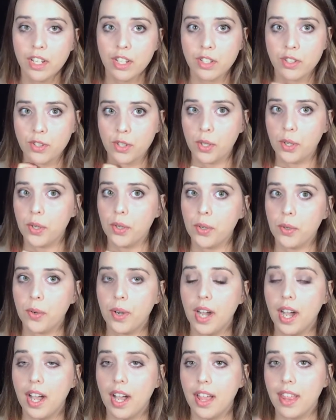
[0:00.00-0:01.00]

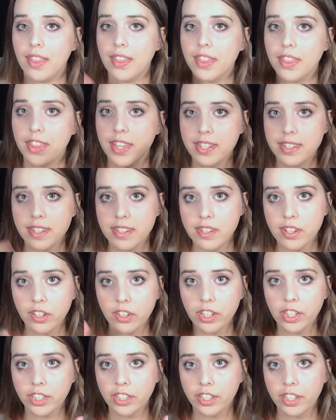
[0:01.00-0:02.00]
So this is the
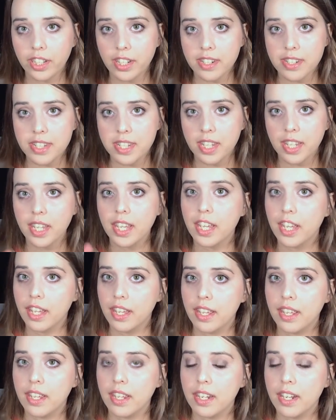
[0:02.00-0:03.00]
look you're gonna see
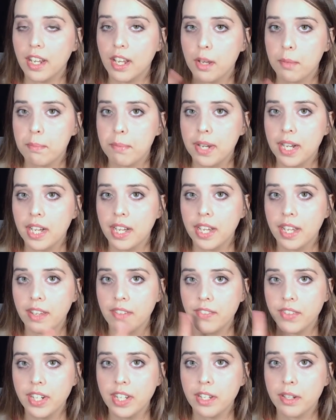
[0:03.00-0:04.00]
in my
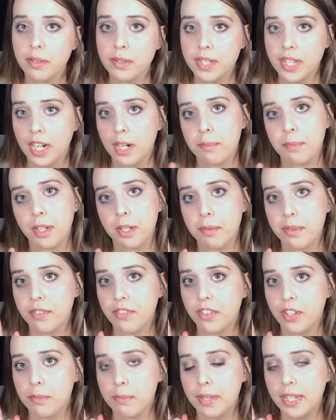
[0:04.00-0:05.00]
videos that I'm gonna be
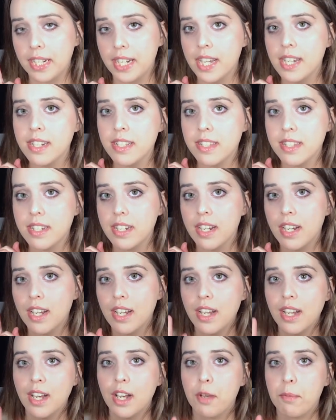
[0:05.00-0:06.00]
filming next.
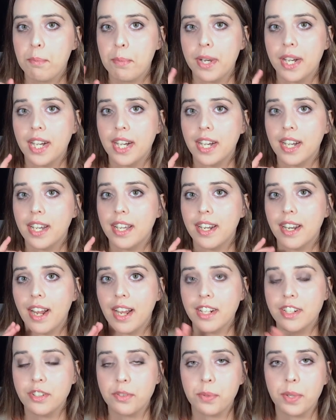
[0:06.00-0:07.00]
but
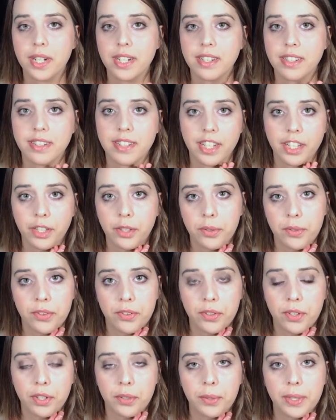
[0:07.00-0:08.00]
I just wanted to take you
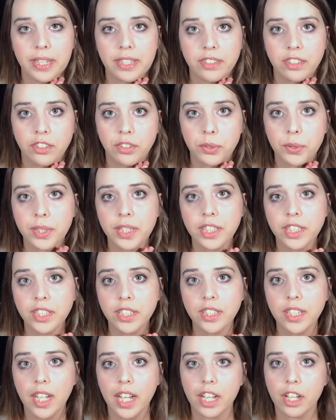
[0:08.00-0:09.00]
through a quick
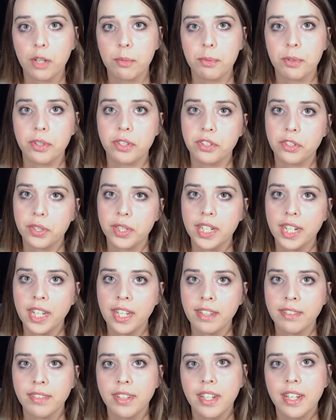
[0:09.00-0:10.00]
tutorial. I hope you enjoyed
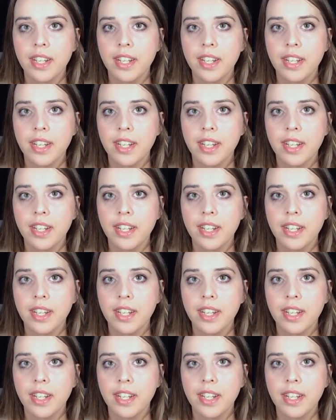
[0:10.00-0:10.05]
it.